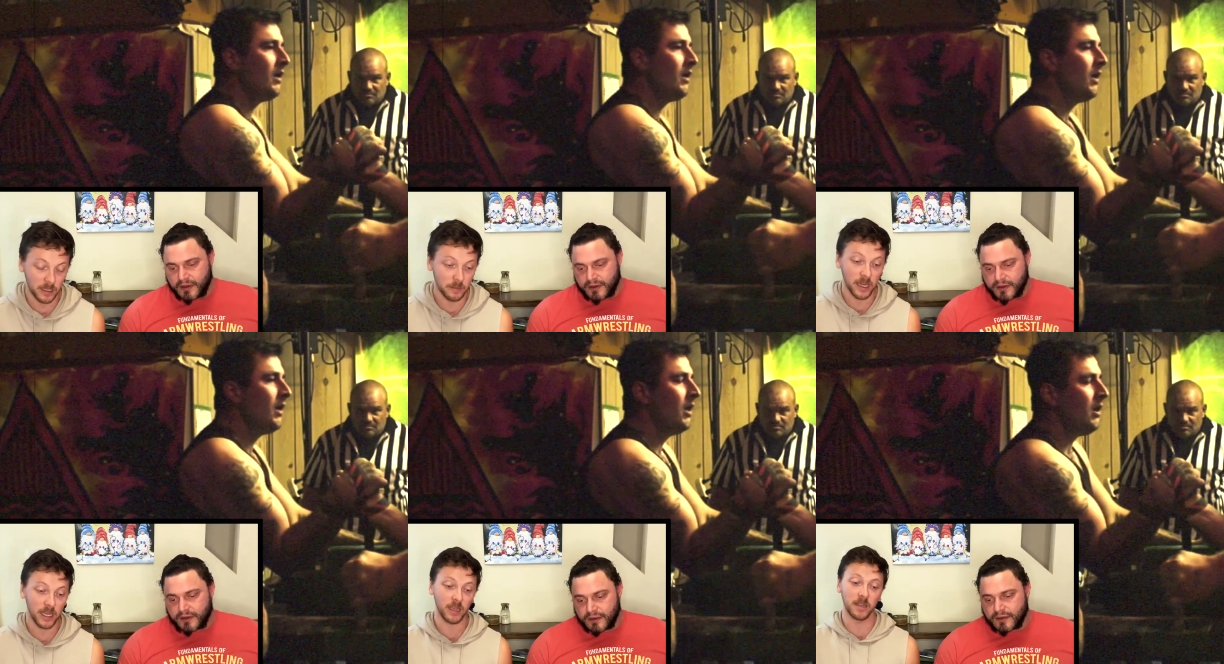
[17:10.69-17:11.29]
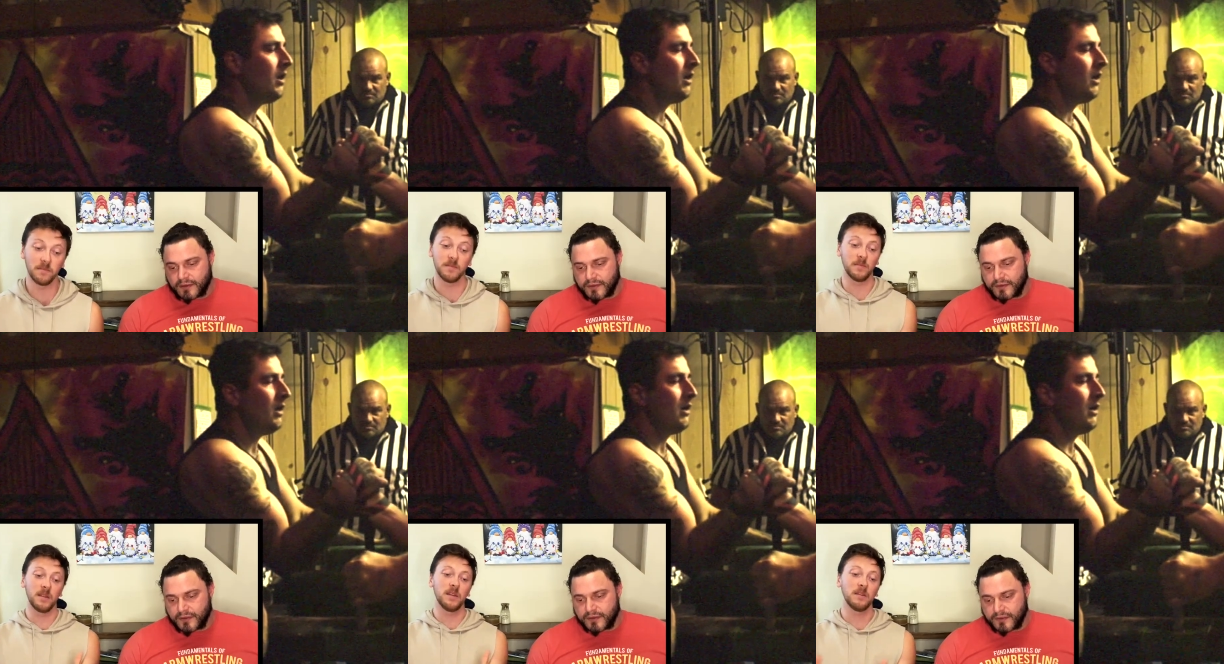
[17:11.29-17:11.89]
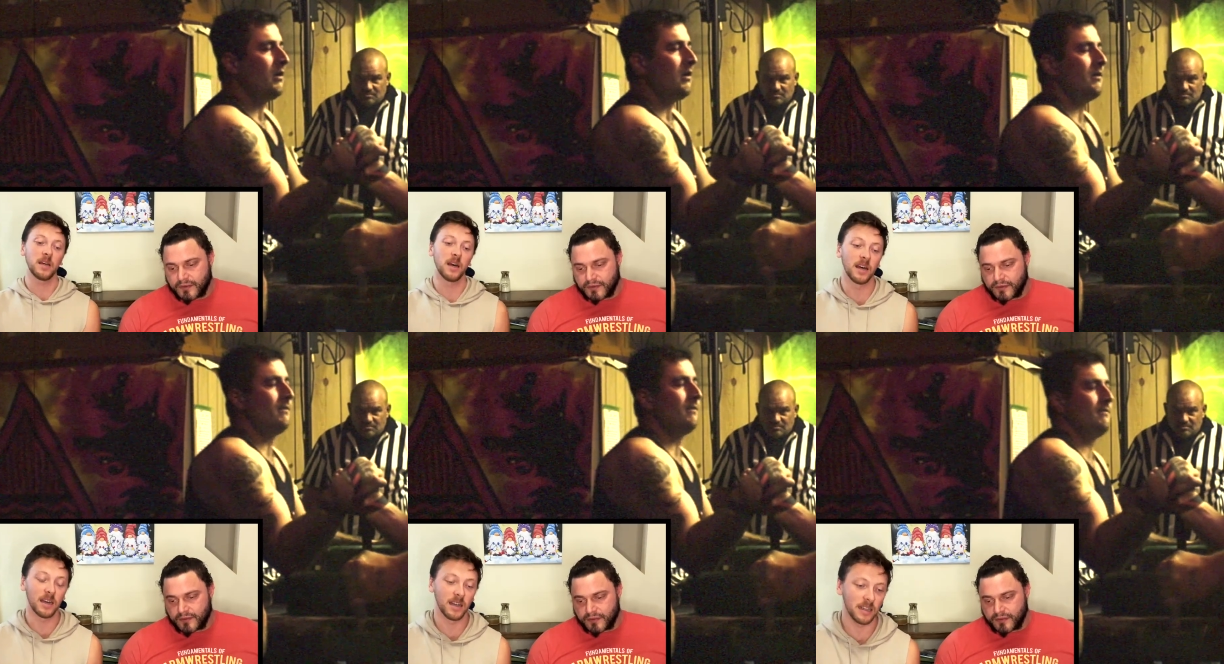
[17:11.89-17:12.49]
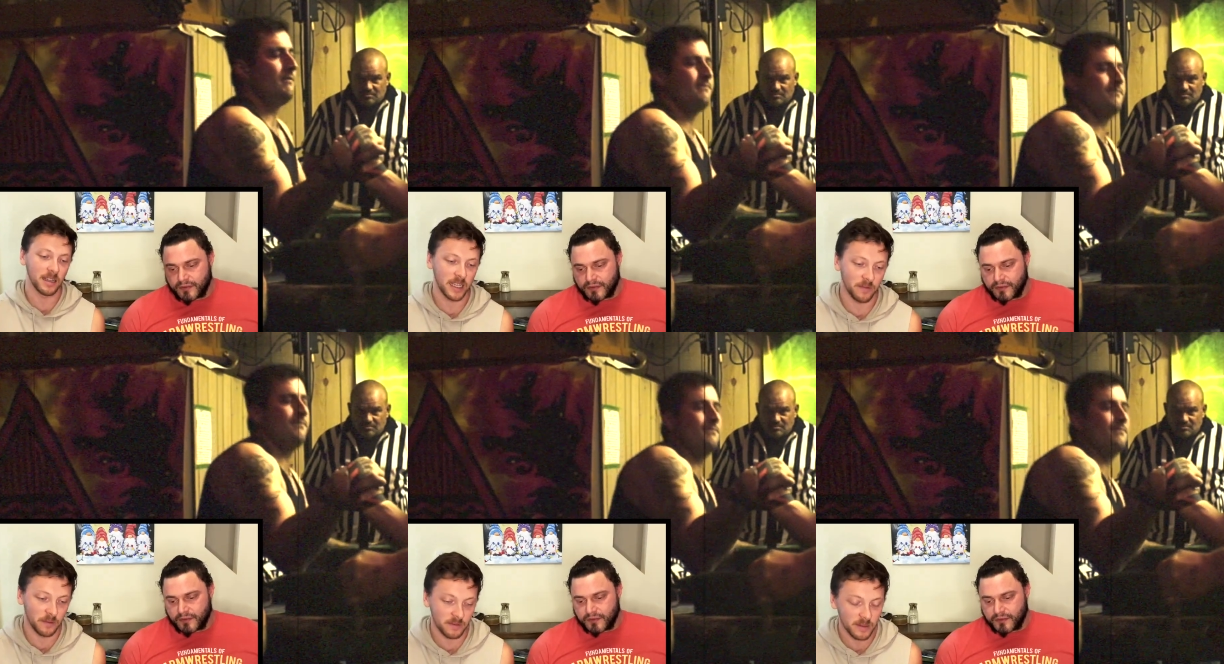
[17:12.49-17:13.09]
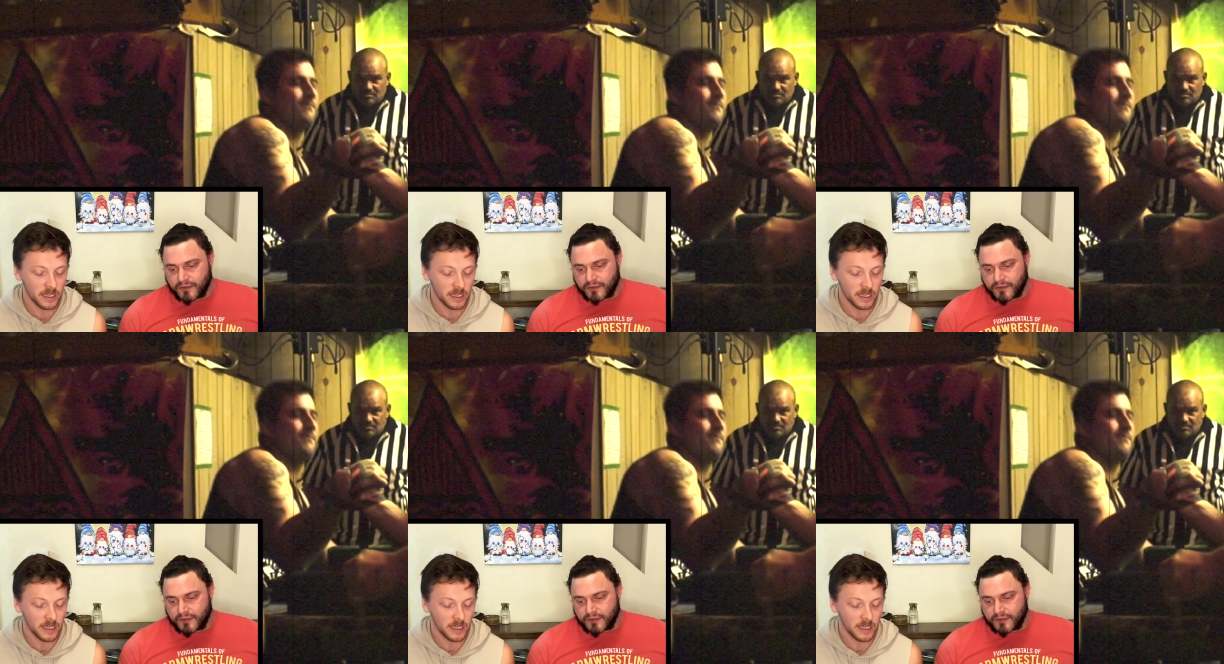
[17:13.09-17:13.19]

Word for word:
Speaker 1: making it even,